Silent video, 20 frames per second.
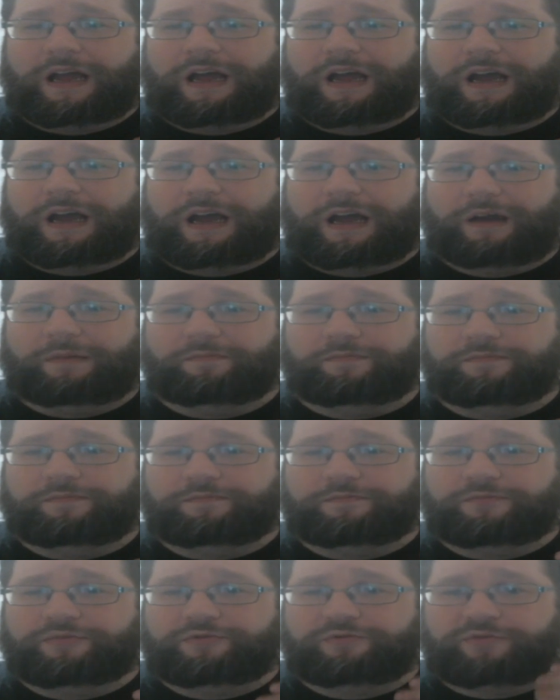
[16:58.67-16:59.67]
I'm
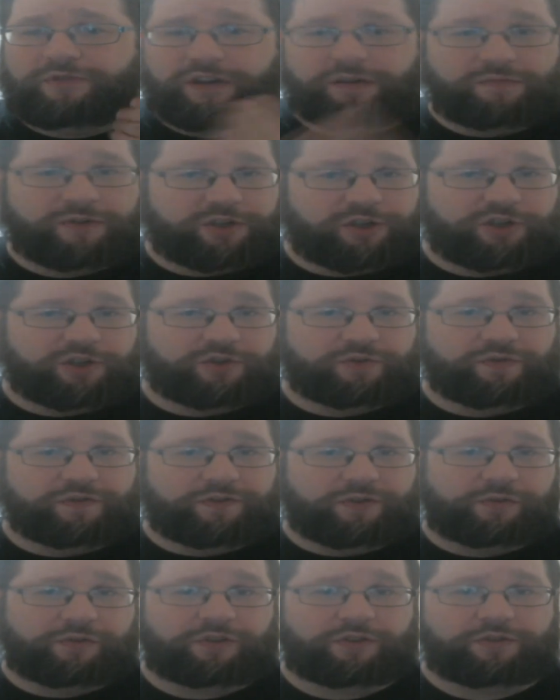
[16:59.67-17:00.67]
pretty much just
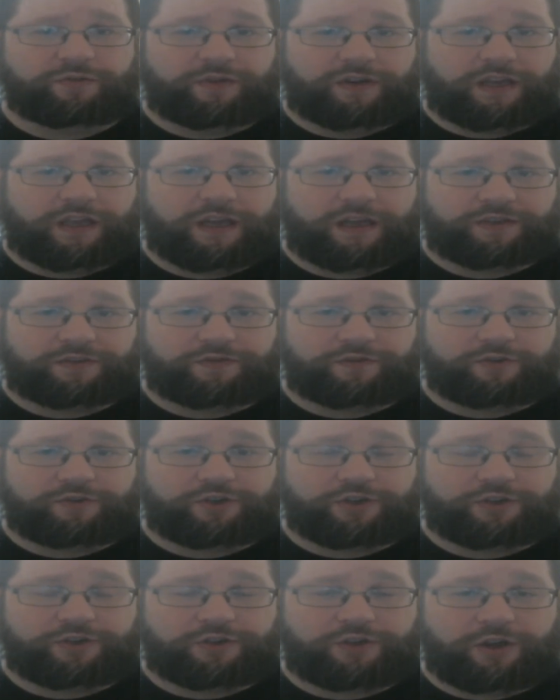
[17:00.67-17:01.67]
reviewing the 3DS
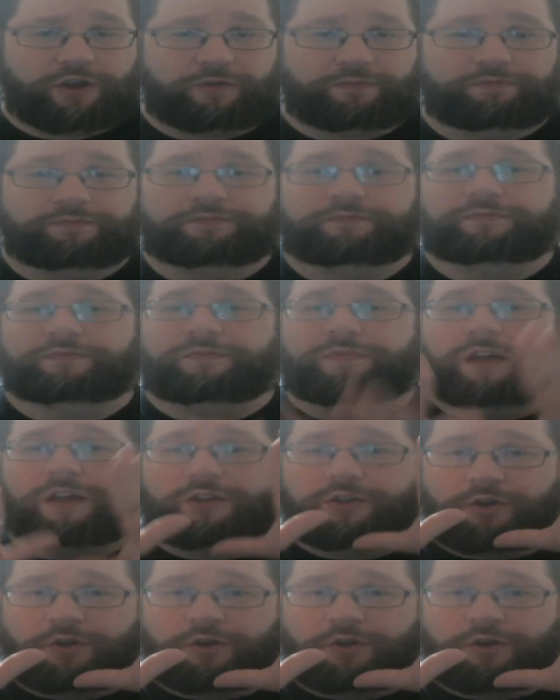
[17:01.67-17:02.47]
version, so it's